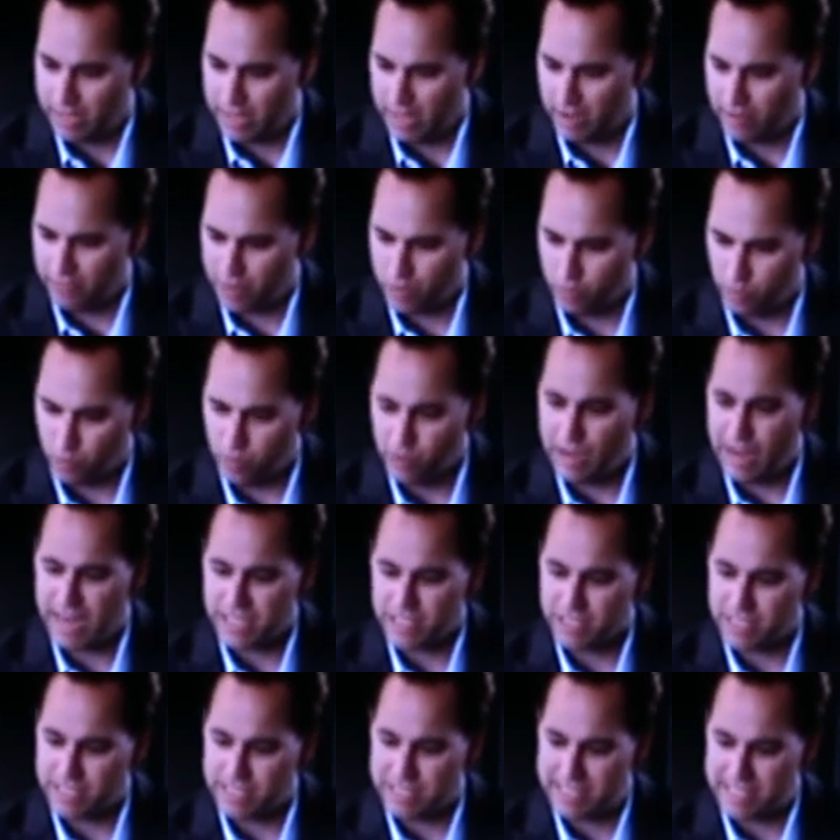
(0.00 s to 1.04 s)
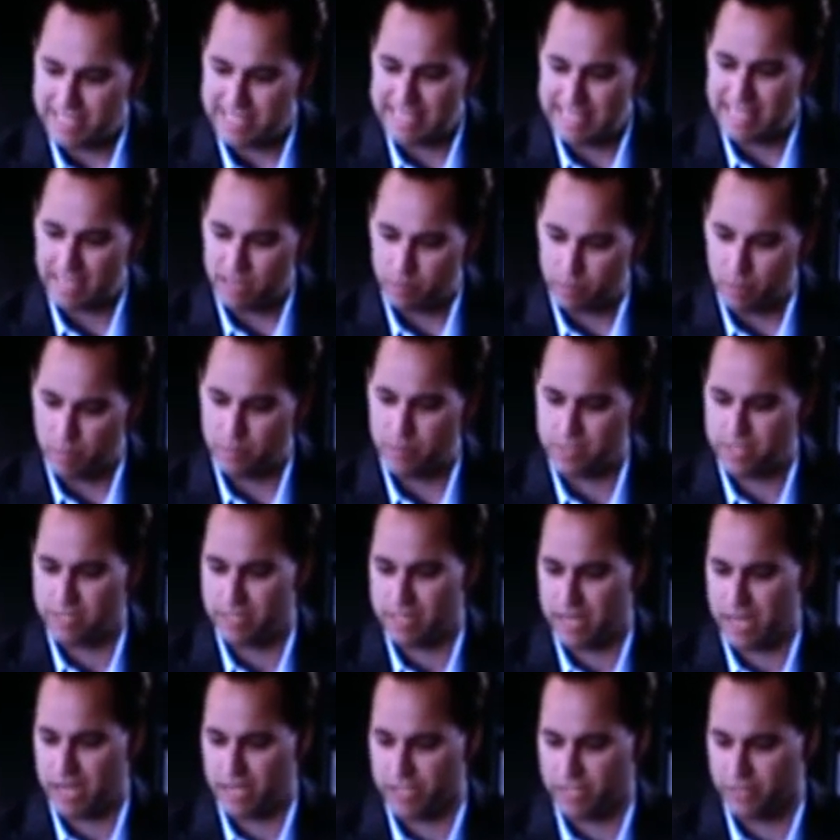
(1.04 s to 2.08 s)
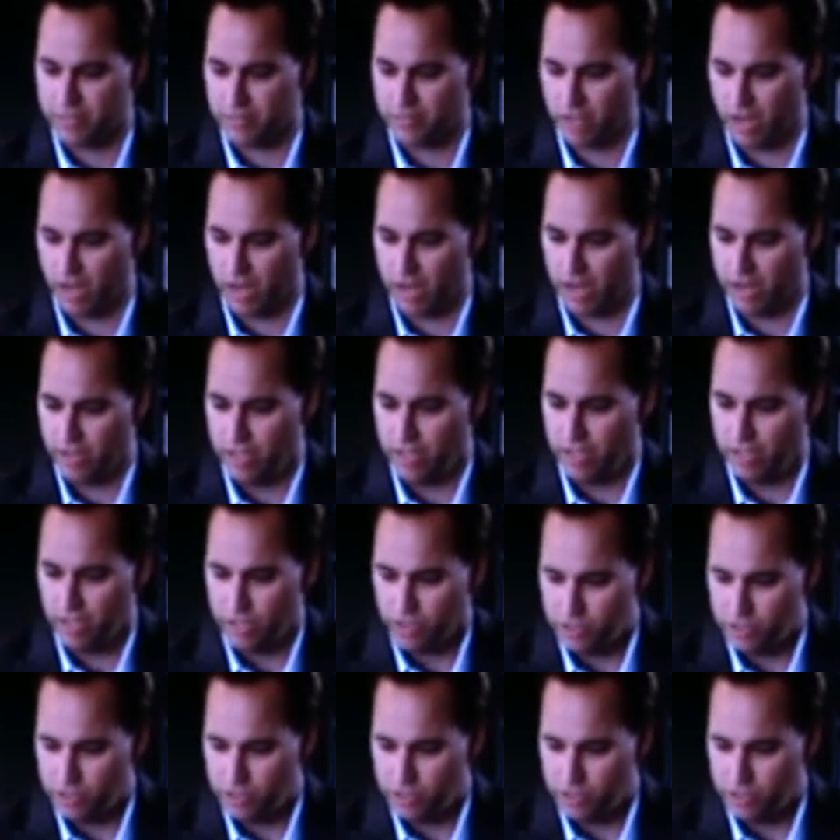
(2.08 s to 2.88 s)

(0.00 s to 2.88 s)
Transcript: Now, if they weren't actually seeing a representation of God,